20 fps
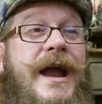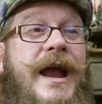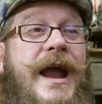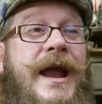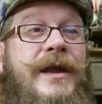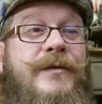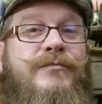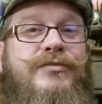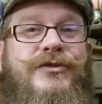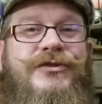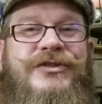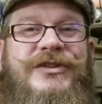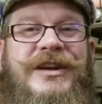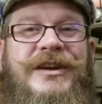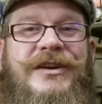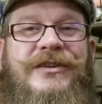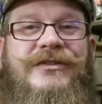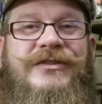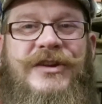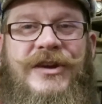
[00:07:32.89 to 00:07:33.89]
and
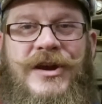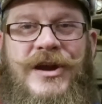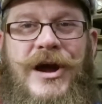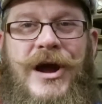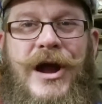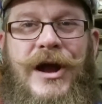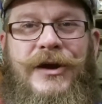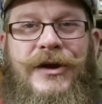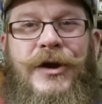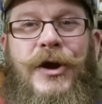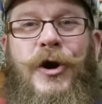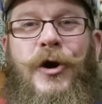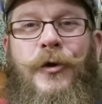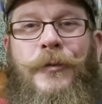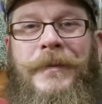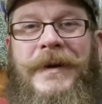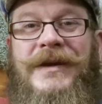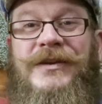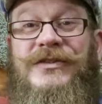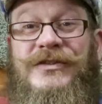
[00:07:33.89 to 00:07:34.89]
proceeded to knock,
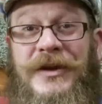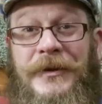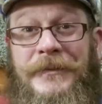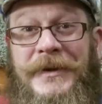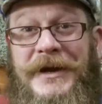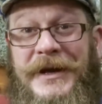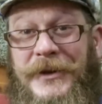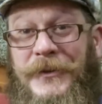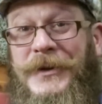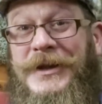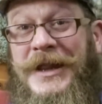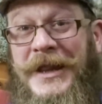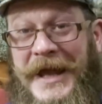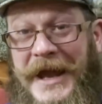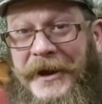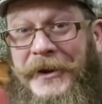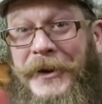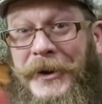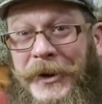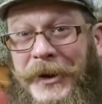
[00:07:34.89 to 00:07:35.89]
hoping somebody would
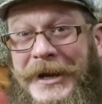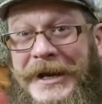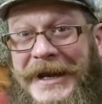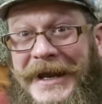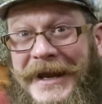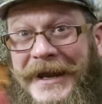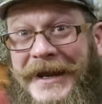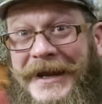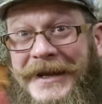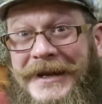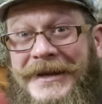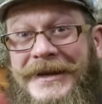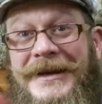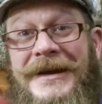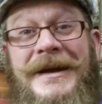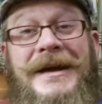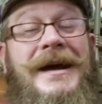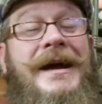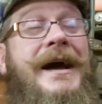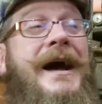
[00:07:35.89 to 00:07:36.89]
let her in.
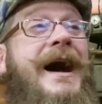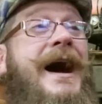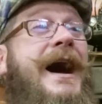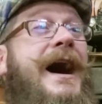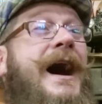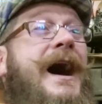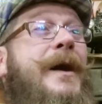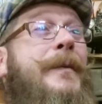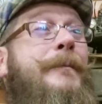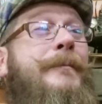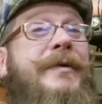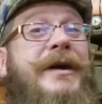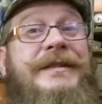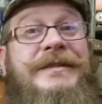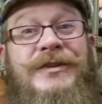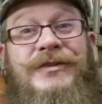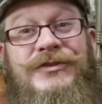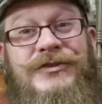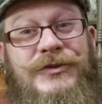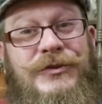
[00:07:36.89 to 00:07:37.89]
But
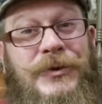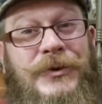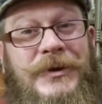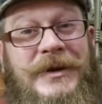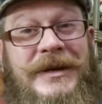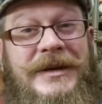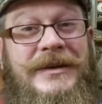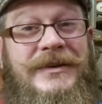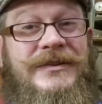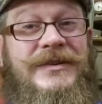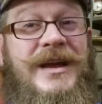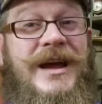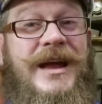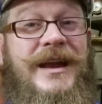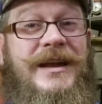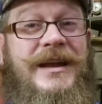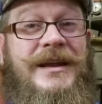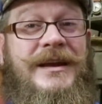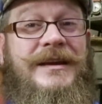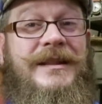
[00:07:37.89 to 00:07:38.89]
the story does
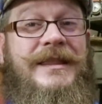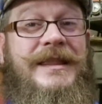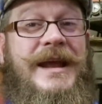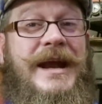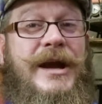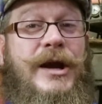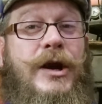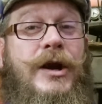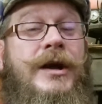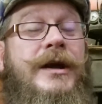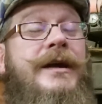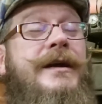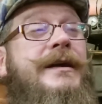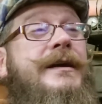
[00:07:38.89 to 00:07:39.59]
not end there.